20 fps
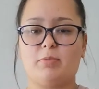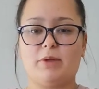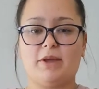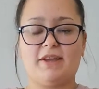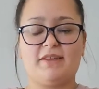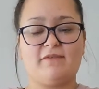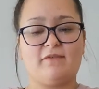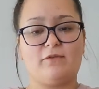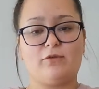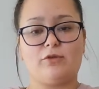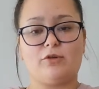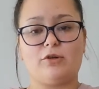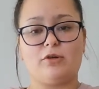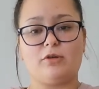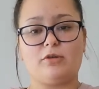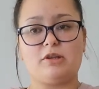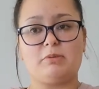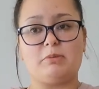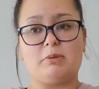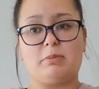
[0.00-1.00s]
plant
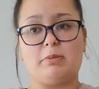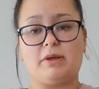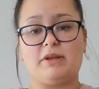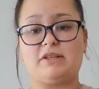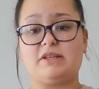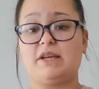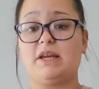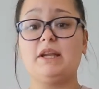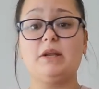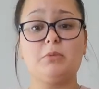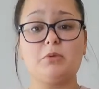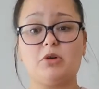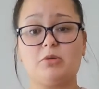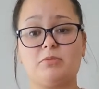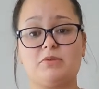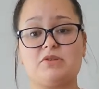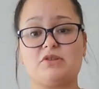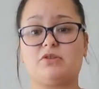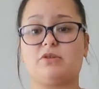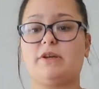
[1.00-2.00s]
to be planting anywhere in
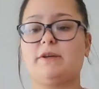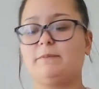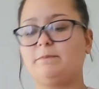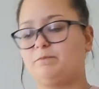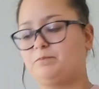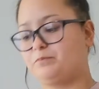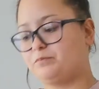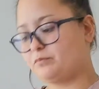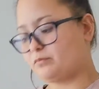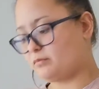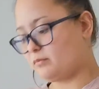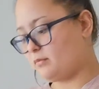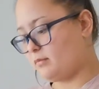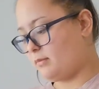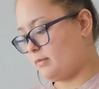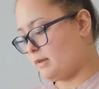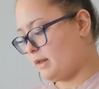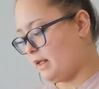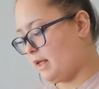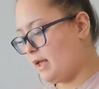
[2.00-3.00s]
Missouri.
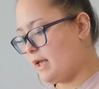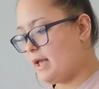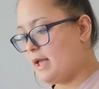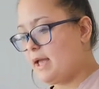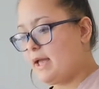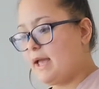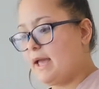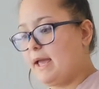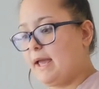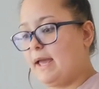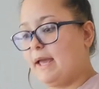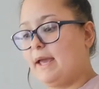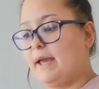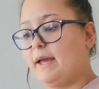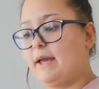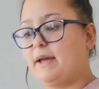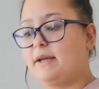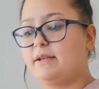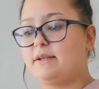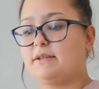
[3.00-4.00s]

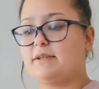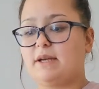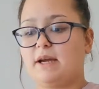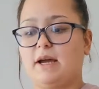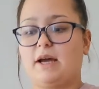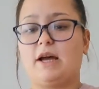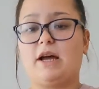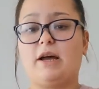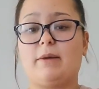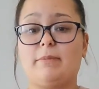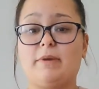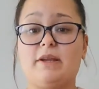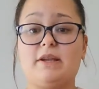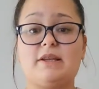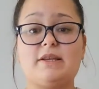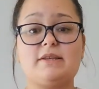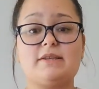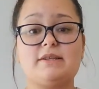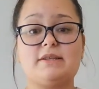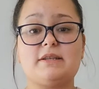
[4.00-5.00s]
And it
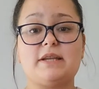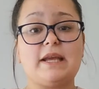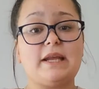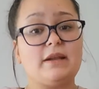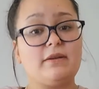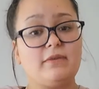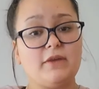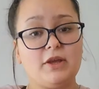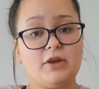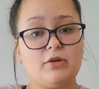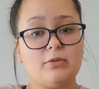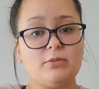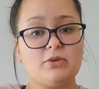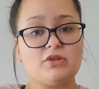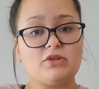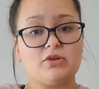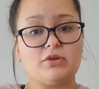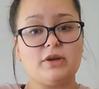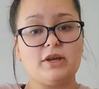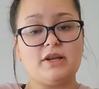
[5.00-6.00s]
is native here in
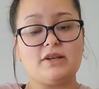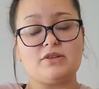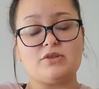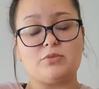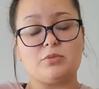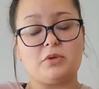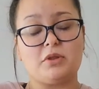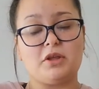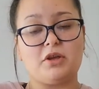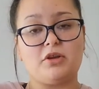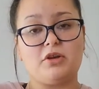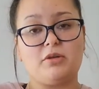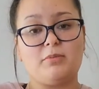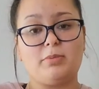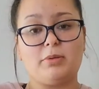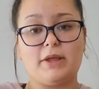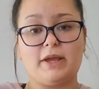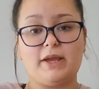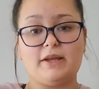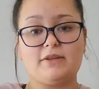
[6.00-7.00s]
Missouri. It is a really good
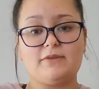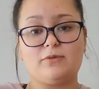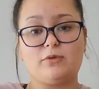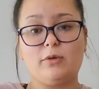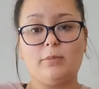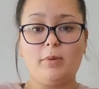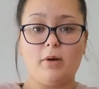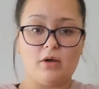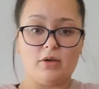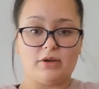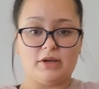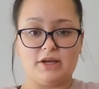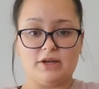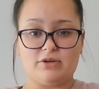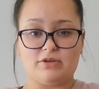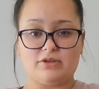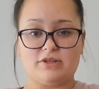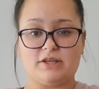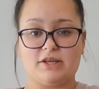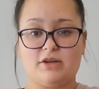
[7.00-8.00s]
plant for
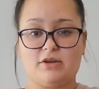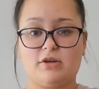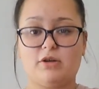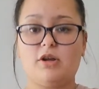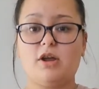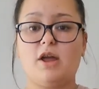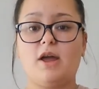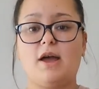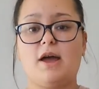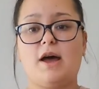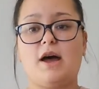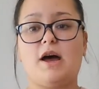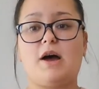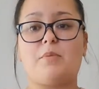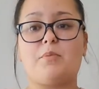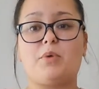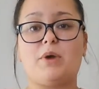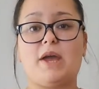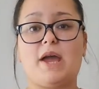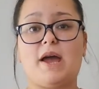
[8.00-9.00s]
pollinators here.
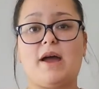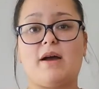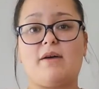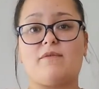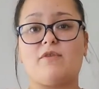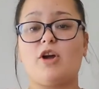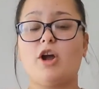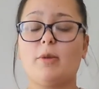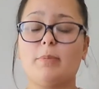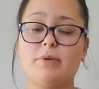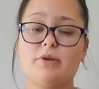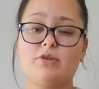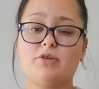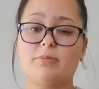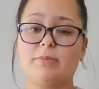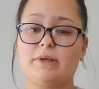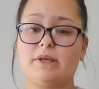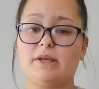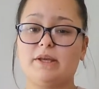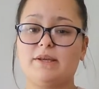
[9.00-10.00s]
We have carpenter
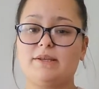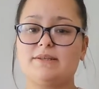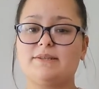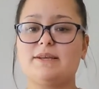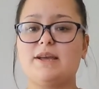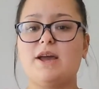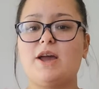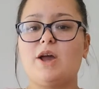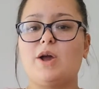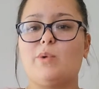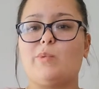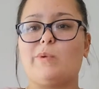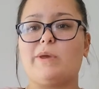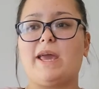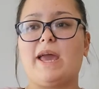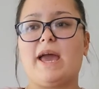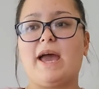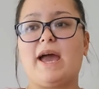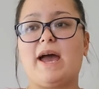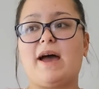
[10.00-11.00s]
bees, we
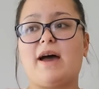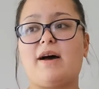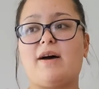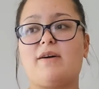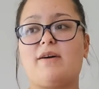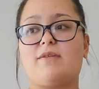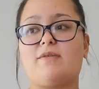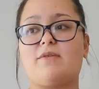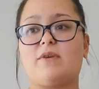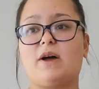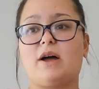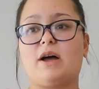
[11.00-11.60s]
have